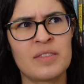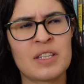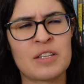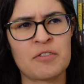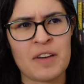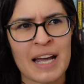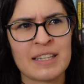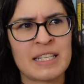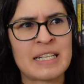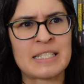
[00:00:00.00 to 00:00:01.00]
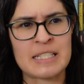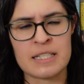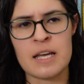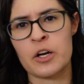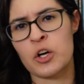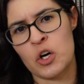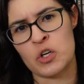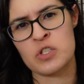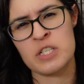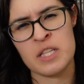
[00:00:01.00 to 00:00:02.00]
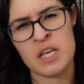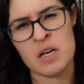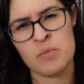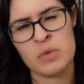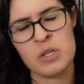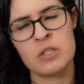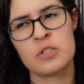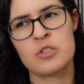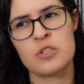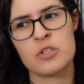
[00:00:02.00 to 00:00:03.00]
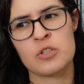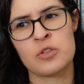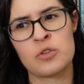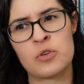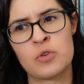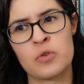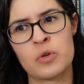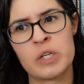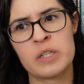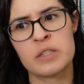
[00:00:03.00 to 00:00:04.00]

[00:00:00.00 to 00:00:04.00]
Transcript: the fact that it did not occur to them to